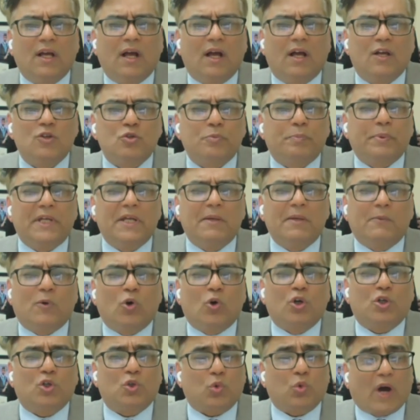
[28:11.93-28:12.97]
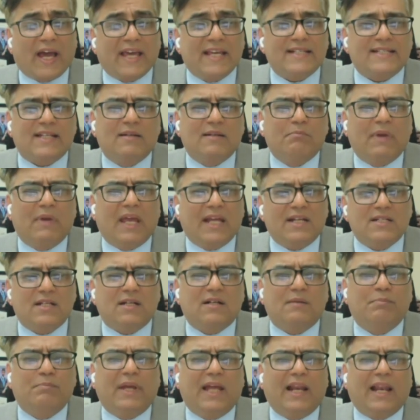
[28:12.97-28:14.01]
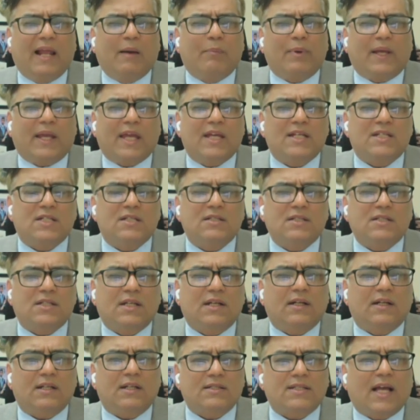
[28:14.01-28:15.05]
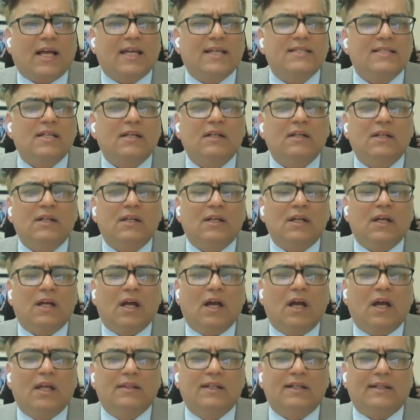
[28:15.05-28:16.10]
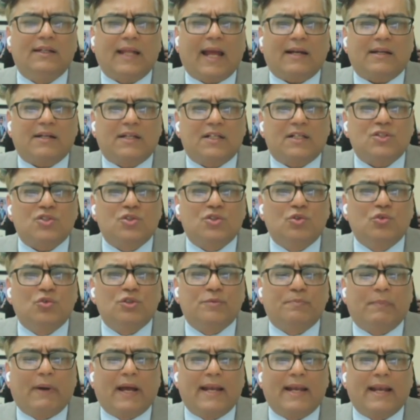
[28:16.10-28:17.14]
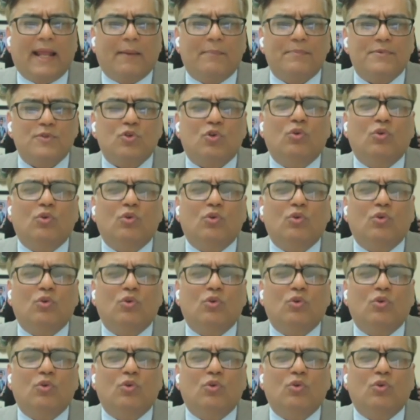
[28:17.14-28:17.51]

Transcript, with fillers: Uh, Supreme Court twice in major bail applications criticized uh, the tactics used by NAB.